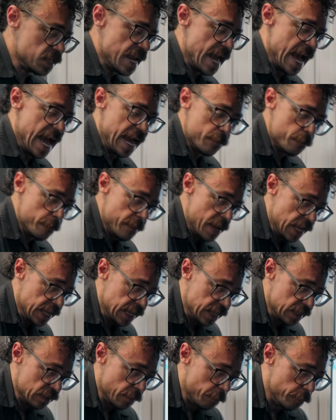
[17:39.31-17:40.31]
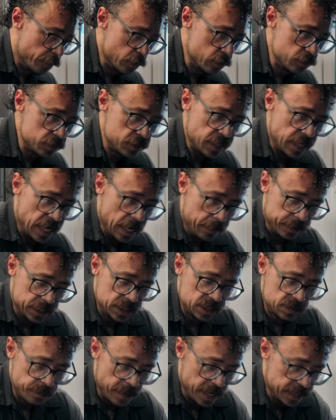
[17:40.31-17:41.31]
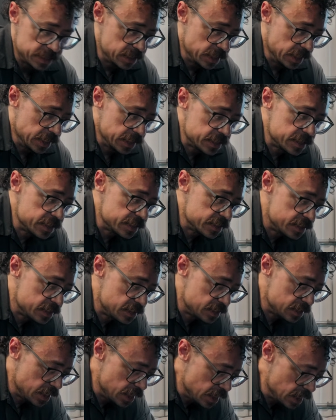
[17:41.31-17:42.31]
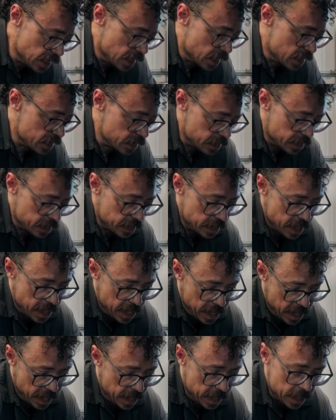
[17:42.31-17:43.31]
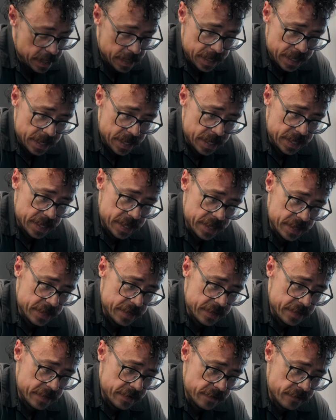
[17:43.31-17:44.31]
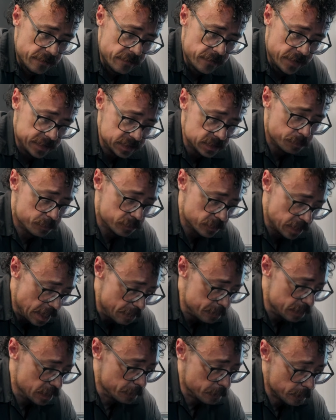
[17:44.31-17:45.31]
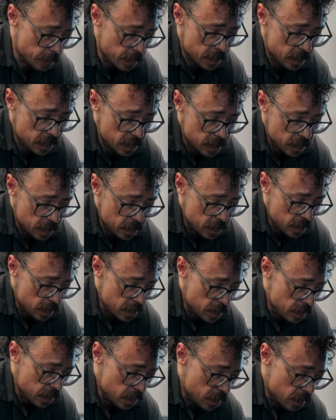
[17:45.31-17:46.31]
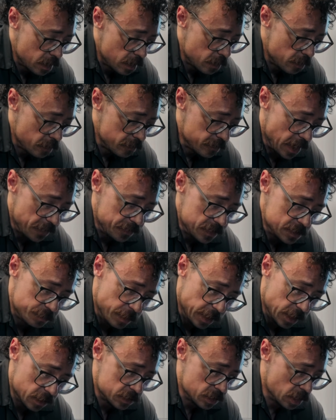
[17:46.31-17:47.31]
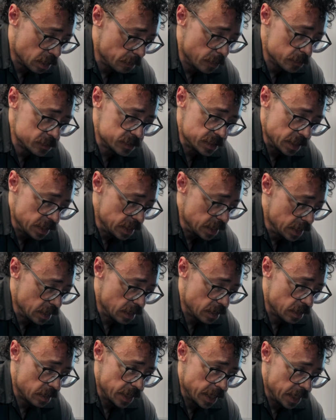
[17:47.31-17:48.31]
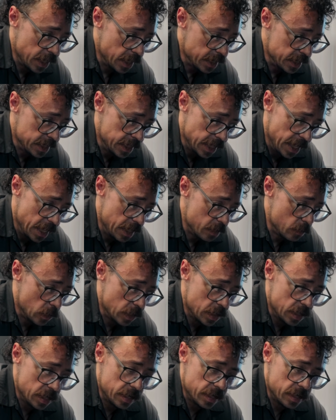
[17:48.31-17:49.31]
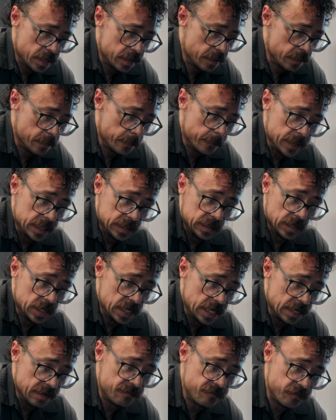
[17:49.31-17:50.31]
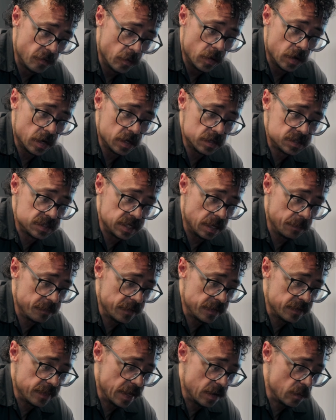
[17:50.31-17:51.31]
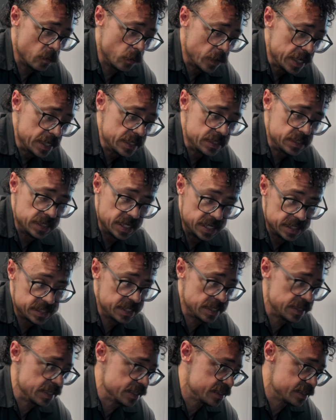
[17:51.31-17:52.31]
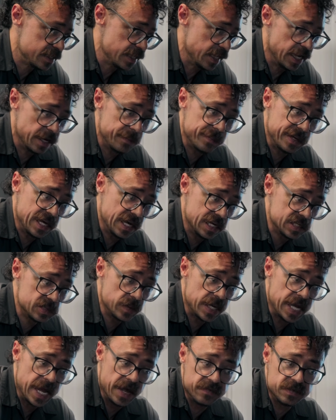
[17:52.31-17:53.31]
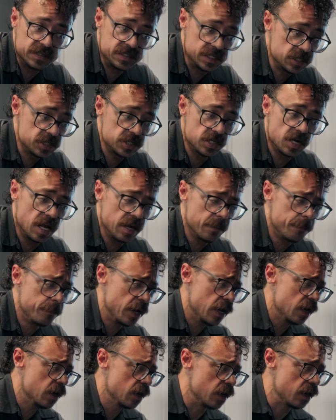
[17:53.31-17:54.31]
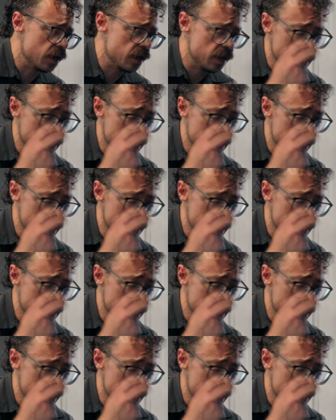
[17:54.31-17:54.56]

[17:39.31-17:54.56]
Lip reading: not making the boost that I'm expecting it to see, and that's a problem. We've got these bigger turbos in here, and again, we're gonna be looking for something that we did to this thing because we had this engine all apart.